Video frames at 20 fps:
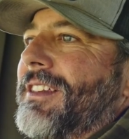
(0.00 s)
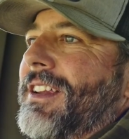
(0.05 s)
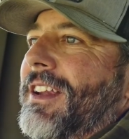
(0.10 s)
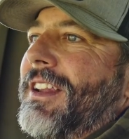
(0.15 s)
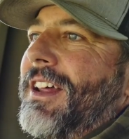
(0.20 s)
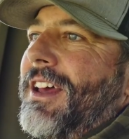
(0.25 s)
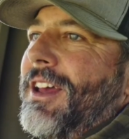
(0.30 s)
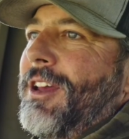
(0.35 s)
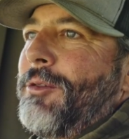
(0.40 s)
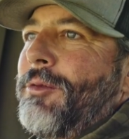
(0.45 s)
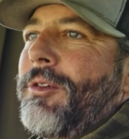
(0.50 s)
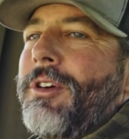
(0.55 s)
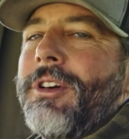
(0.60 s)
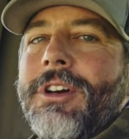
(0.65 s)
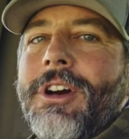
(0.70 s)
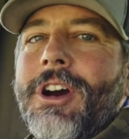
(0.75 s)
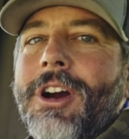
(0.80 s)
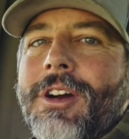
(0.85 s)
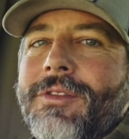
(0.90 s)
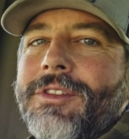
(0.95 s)
today
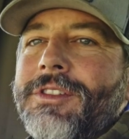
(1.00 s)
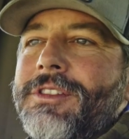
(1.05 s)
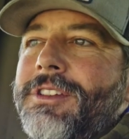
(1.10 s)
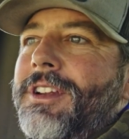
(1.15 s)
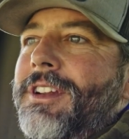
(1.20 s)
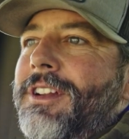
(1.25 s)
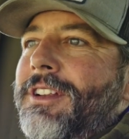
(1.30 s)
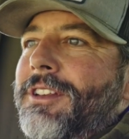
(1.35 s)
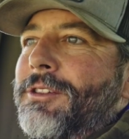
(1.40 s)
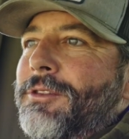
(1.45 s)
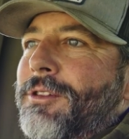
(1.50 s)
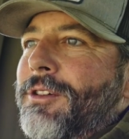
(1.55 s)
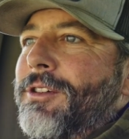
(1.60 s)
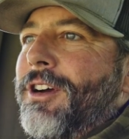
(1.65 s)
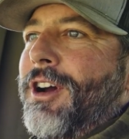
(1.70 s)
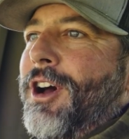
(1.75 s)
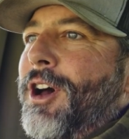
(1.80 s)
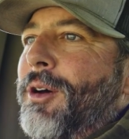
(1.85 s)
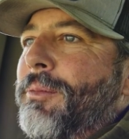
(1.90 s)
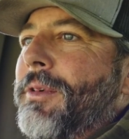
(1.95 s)
we're harvesting a little
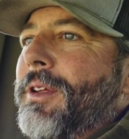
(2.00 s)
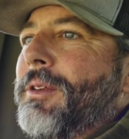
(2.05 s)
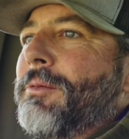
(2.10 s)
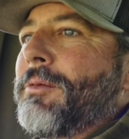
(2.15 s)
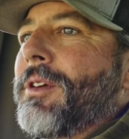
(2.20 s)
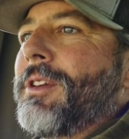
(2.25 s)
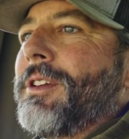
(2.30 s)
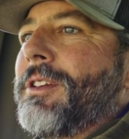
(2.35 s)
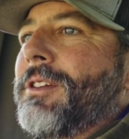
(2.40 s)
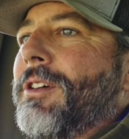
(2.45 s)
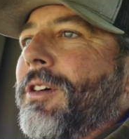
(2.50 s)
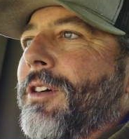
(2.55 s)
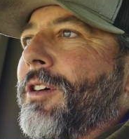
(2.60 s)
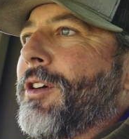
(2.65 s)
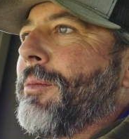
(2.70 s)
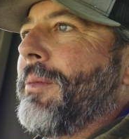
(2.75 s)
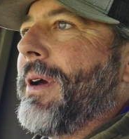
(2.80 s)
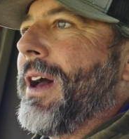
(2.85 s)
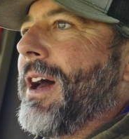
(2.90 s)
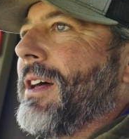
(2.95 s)
crop and we're going to
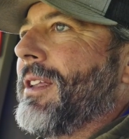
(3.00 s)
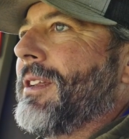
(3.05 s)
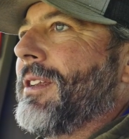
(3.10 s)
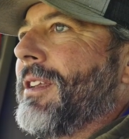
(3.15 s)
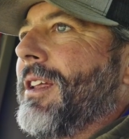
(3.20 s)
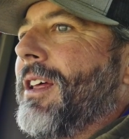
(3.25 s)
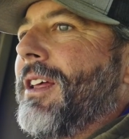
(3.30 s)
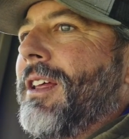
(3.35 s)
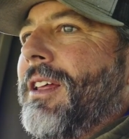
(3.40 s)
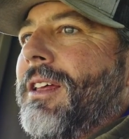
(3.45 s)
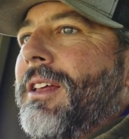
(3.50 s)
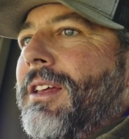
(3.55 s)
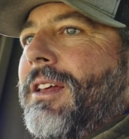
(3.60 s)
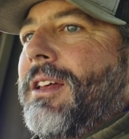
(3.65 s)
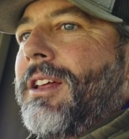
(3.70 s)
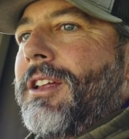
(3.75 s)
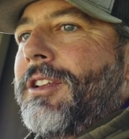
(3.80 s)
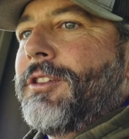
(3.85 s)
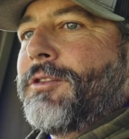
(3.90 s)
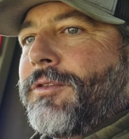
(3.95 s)
talk about
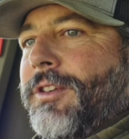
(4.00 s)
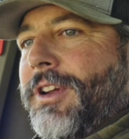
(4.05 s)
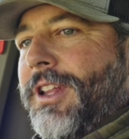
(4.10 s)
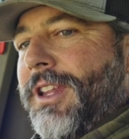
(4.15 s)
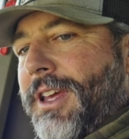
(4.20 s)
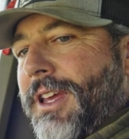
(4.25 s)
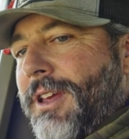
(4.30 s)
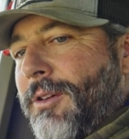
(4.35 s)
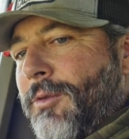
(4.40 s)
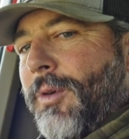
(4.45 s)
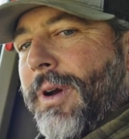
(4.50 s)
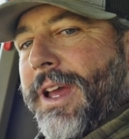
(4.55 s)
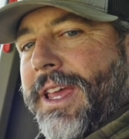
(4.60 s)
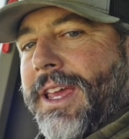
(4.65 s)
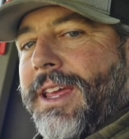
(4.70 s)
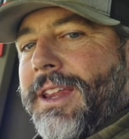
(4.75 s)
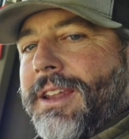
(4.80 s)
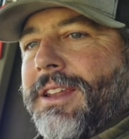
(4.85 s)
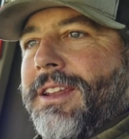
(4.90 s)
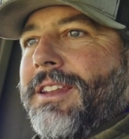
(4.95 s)
drilling
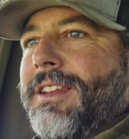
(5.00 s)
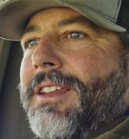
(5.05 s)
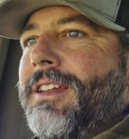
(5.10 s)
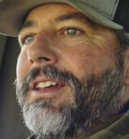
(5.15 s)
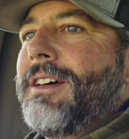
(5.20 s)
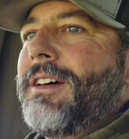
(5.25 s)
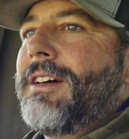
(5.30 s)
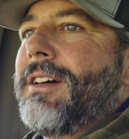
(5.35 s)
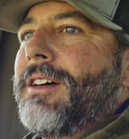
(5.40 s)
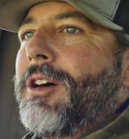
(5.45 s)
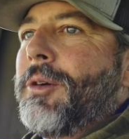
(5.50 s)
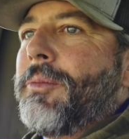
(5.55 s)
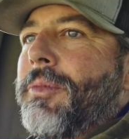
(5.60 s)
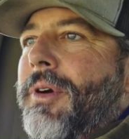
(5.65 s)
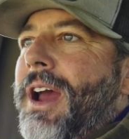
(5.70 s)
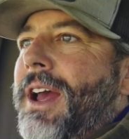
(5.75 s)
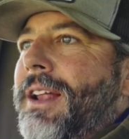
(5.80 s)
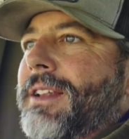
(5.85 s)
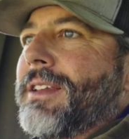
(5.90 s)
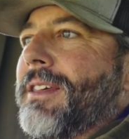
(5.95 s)
wheat, a
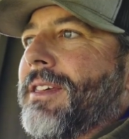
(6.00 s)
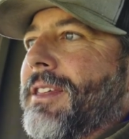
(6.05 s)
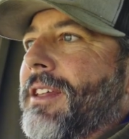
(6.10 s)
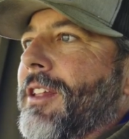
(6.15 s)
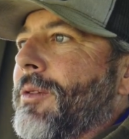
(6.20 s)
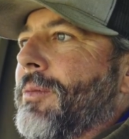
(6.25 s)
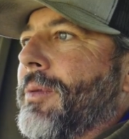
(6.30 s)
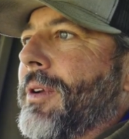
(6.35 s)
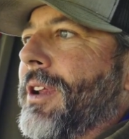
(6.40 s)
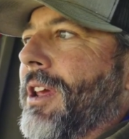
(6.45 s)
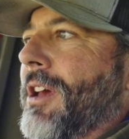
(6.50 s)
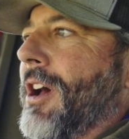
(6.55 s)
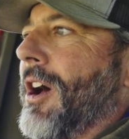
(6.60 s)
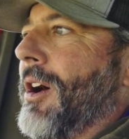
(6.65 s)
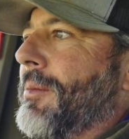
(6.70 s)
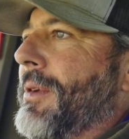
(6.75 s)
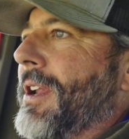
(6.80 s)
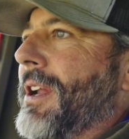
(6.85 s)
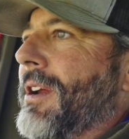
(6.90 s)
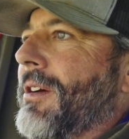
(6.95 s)
practice that's pretty
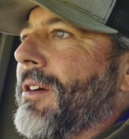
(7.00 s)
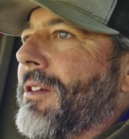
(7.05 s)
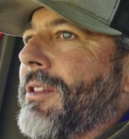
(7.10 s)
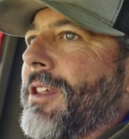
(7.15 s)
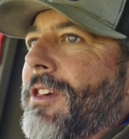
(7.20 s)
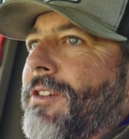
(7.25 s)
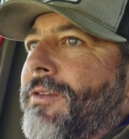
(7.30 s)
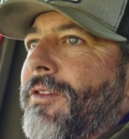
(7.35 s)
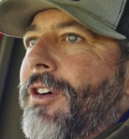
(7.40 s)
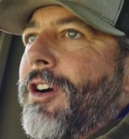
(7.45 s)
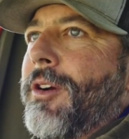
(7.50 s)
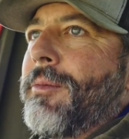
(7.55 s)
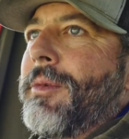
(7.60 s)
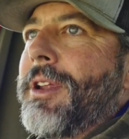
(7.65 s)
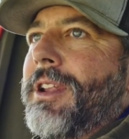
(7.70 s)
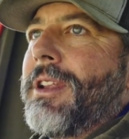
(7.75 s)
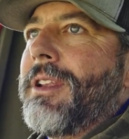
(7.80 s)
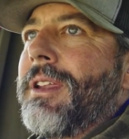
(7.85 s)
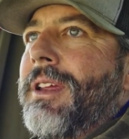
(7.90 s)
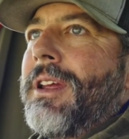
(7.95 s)
common here on this farm
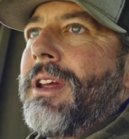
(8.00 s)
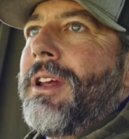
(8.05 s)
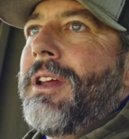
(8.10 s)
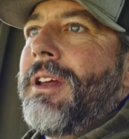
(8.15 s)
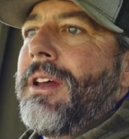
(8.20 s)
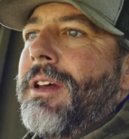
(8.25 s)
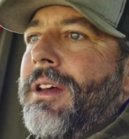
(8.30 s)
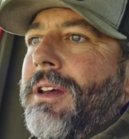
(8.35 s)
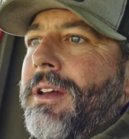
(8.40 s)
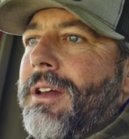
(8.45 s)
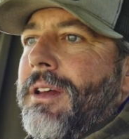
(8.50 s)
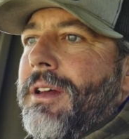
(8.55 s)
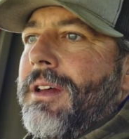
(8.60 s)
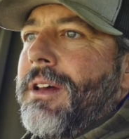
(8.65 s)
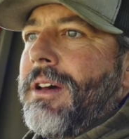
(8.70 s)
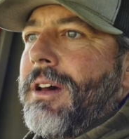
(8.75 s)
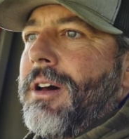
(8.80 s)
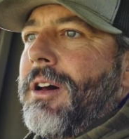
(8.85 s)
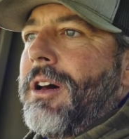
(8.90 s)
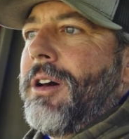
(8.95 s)
and
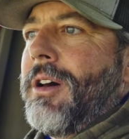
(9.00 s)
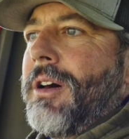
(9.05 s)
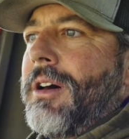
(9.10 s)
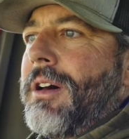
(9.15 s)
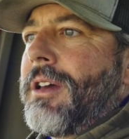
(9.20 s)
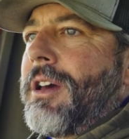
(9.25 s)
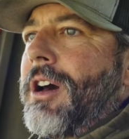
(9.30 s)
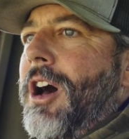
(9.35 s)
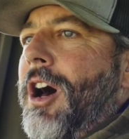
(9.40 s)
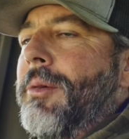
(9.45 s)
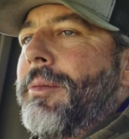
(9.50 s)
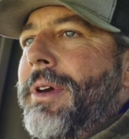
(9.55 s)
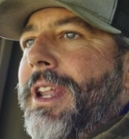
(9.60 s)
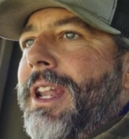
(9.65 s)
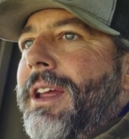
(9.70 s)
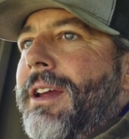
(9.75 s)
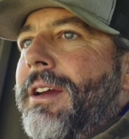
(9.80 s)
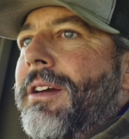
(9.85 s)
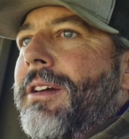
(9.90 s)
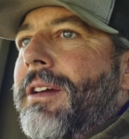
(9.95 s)

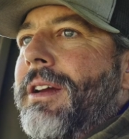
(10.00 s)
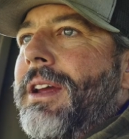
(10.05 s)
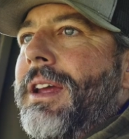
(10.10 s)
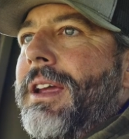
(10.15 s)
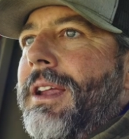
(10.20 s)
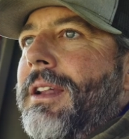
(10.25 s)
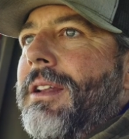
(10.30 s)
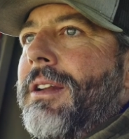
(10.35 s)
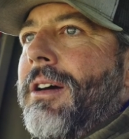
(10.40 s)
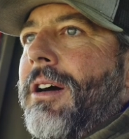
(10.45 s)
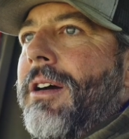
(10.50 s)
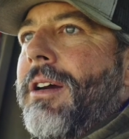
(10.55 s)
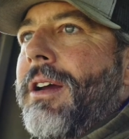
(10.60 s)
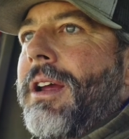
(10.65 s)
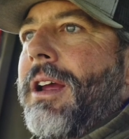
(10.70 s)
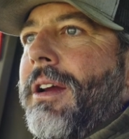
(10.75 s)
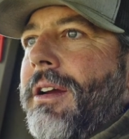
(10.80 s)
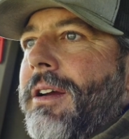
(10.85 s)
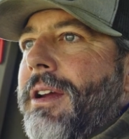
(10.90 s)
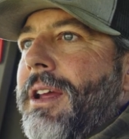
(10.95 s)
common here in our
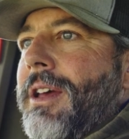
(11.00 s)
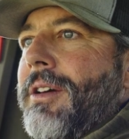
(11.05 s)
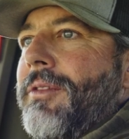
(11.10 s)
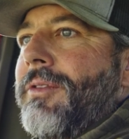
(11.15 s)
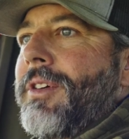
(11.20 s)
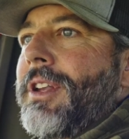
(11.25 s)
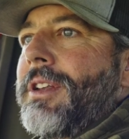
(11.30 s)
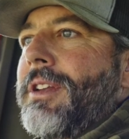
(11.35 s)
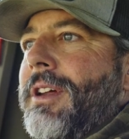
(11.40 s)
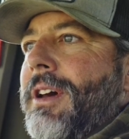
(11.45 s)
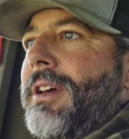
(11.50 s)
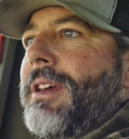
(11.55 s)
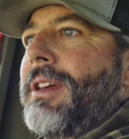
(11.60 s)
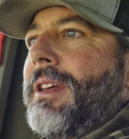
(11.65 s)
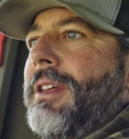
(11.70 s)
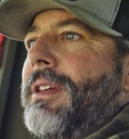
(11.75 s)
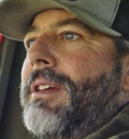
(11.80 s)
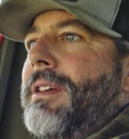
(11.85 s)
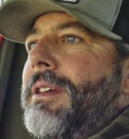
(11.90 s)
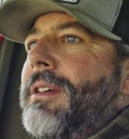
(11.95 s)
area of
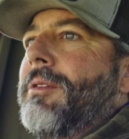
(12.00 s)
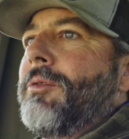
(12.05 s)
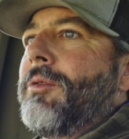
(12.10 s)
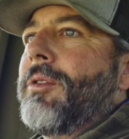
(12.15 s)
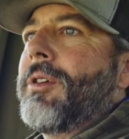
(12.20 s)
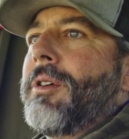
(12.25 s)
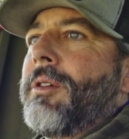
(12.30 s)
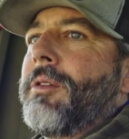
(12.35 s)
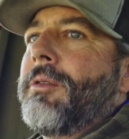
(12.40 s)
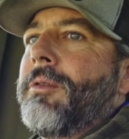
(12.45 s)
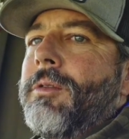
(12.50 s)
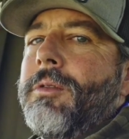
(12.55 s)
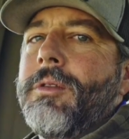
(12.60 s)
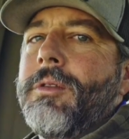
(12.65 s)
Kentucky. We're